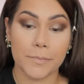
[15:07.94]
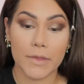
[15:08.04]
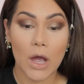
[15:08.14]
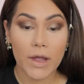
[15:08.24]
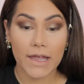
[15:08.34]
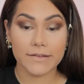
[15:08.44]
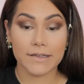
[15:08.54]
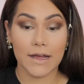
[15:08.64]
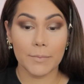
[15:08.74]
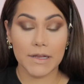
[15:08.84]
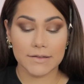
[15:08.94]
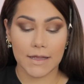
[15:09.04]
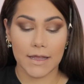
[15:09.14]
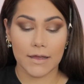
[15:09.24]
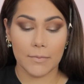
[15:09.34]
Okay, so now I'm going to
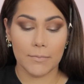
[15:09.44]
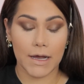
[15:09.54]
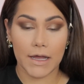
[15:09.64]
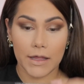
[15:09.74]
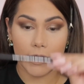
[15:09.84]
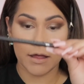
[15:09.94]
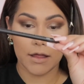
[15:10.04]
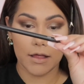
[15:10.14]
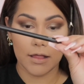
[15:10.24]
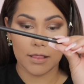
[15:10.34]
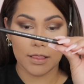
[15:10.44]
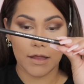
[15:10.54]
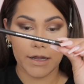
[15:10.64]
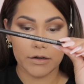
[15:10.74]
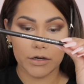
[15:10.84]
take my
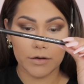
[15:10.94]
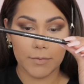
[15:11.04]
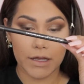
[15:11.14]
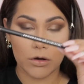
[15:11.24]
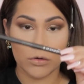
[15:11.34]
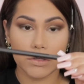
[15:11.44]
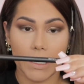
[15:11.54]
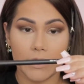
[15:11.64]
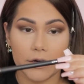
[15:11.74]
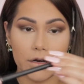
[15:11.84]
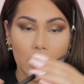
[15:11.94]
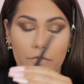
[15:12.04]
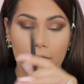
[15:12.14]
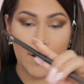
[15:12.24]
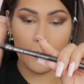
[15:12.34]
liner, my Khol liner
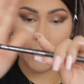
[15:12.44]
from